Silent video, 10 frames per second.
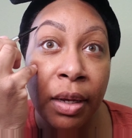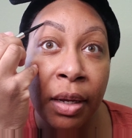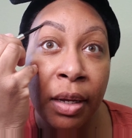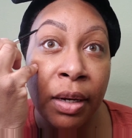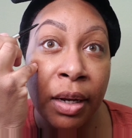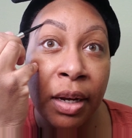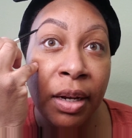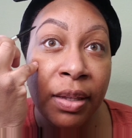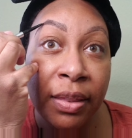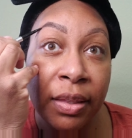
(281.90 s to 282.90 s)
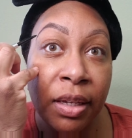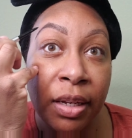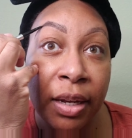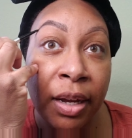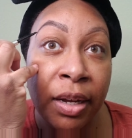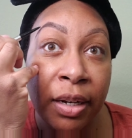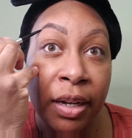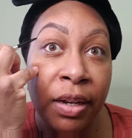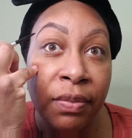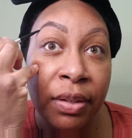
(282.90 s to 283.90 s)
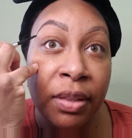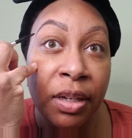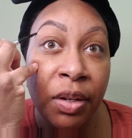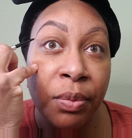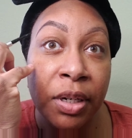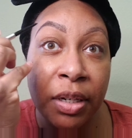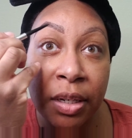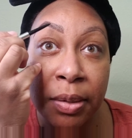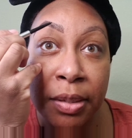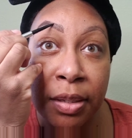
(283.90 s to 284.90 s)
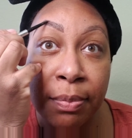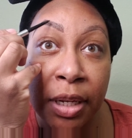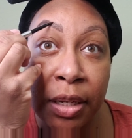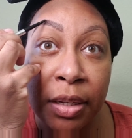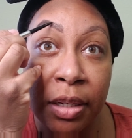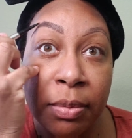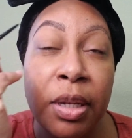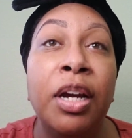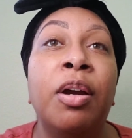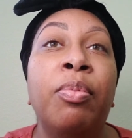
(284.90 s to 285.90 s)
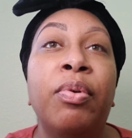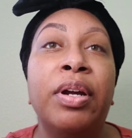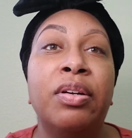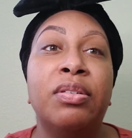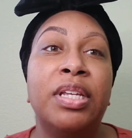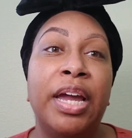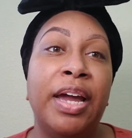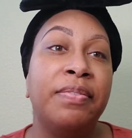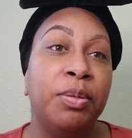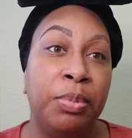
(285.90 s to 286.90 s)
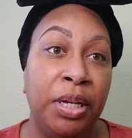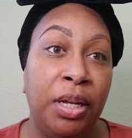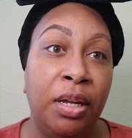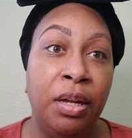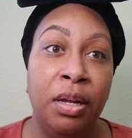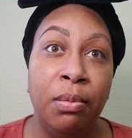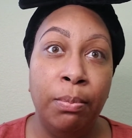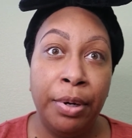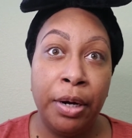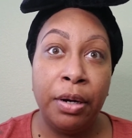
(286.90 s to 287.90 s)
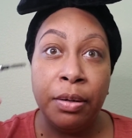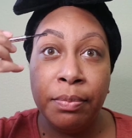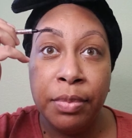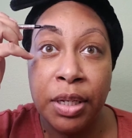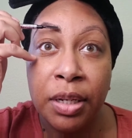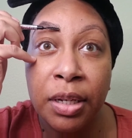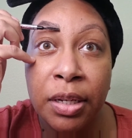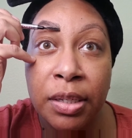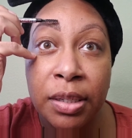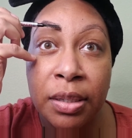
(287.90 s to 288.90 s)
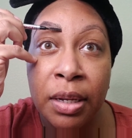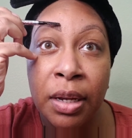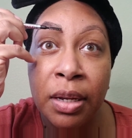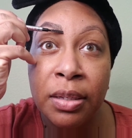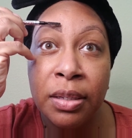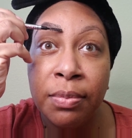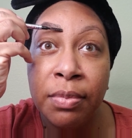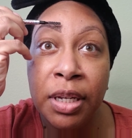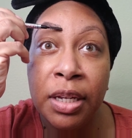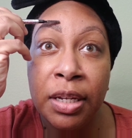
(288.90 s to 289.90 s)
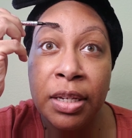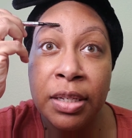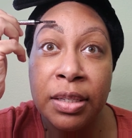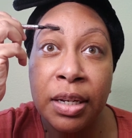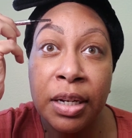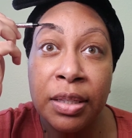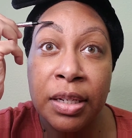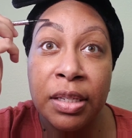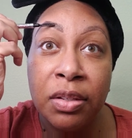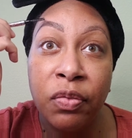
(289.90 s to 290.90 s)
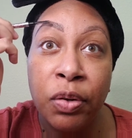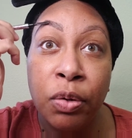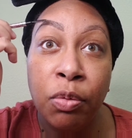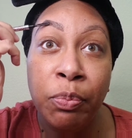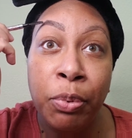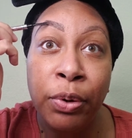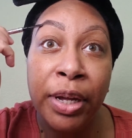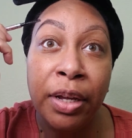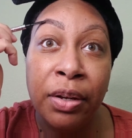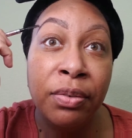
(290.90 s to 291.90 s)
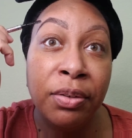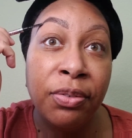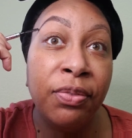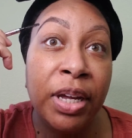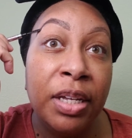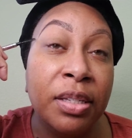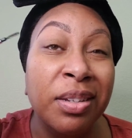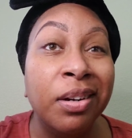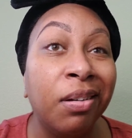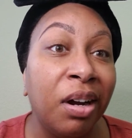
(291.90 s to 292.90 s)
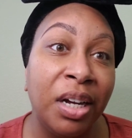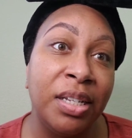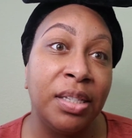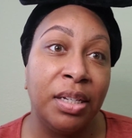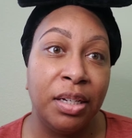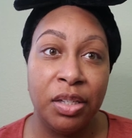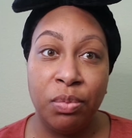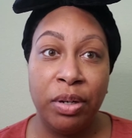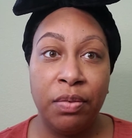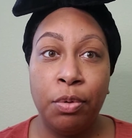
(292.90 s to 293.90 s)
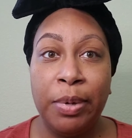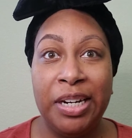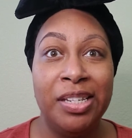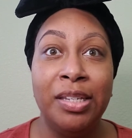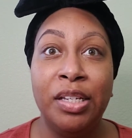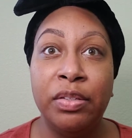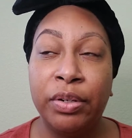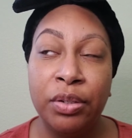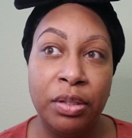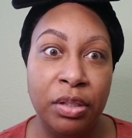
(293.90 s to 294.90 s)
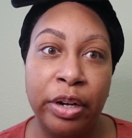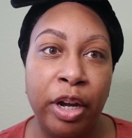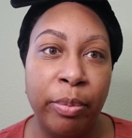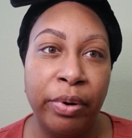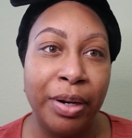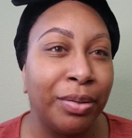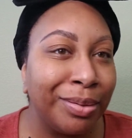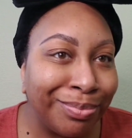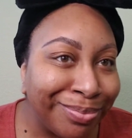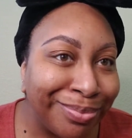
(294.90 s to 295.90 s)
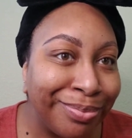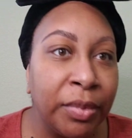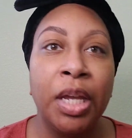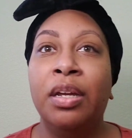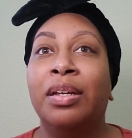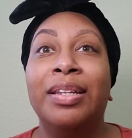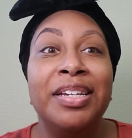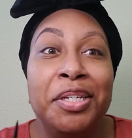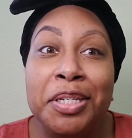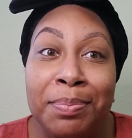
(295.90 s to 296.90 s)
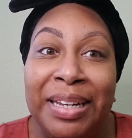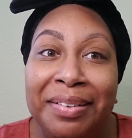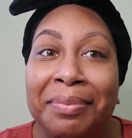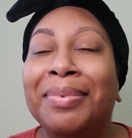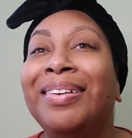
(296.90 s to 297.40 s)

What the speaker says: And I think out of everything when it comes to makeup, the eyebrows have to be bomb, because to me, it's like that's the focal point of your face, in all honesty. That's what everybody sees first is your eyebrows. That's just me.